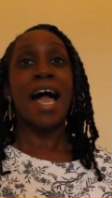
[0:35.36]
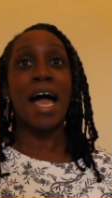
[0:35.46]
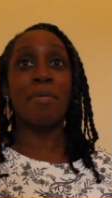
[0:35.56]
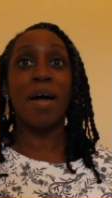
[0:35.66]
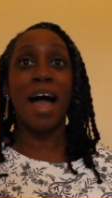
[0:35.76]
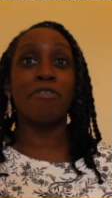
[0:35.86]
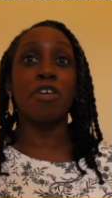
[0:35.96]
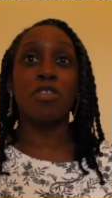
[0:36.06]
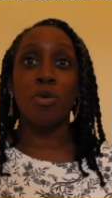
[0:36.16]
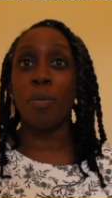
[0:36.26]
Um, have
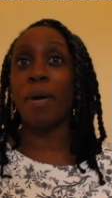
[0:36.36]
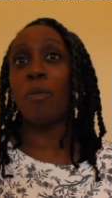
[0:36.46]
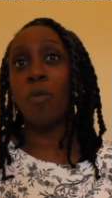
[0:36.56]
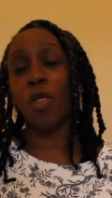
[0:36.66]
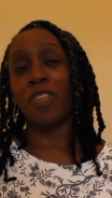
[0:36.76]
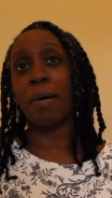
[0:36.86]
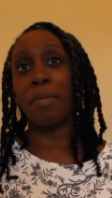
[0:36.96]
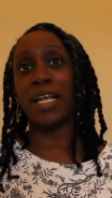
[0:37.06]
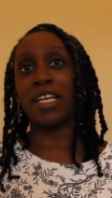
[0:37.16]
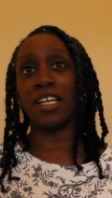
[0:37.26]
you thought about what that
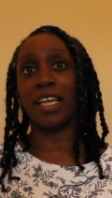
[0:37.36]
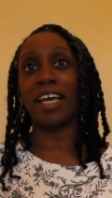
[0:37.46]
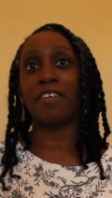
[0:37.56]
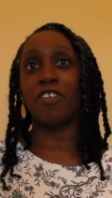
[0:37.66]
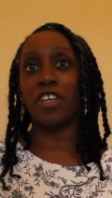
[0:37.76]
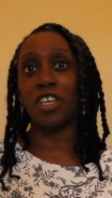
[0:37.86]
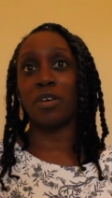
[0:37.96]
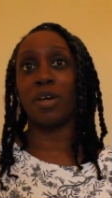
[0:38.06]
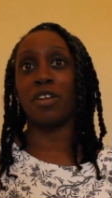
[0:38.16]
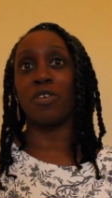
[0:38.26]
might look like for
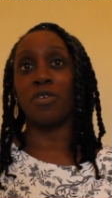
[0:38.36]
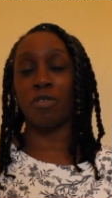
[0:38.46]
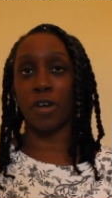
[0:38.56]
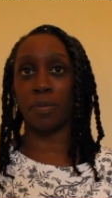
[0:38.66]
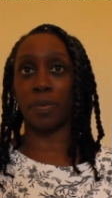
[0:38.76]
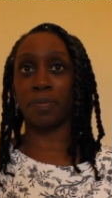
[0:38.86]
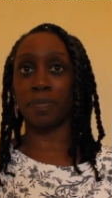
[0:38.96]
you in your group?